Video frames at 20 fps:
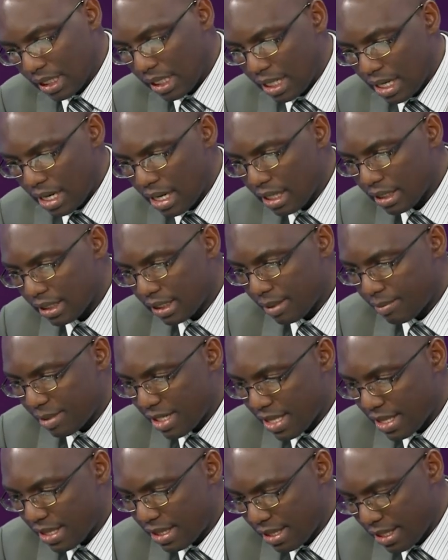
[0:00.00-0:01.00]
Chapter
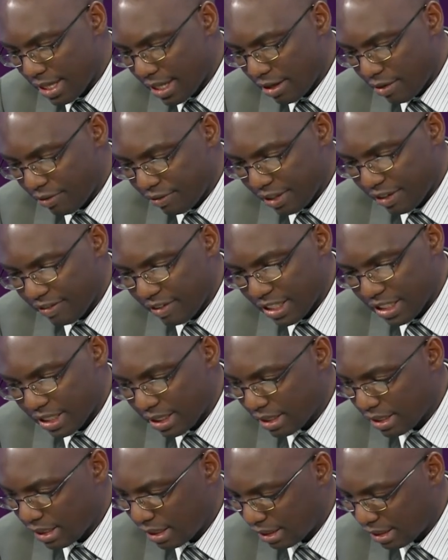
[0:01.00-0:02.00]
3 of
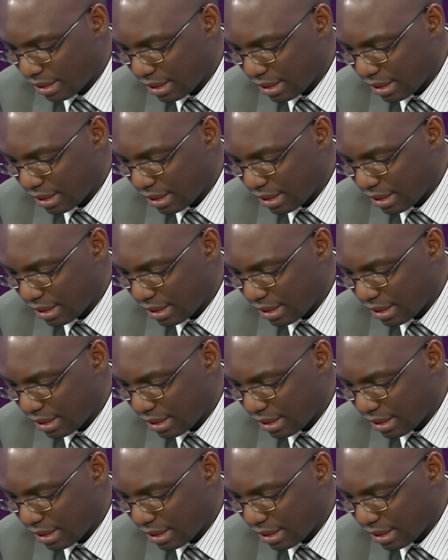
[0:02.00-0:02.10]
Revelation,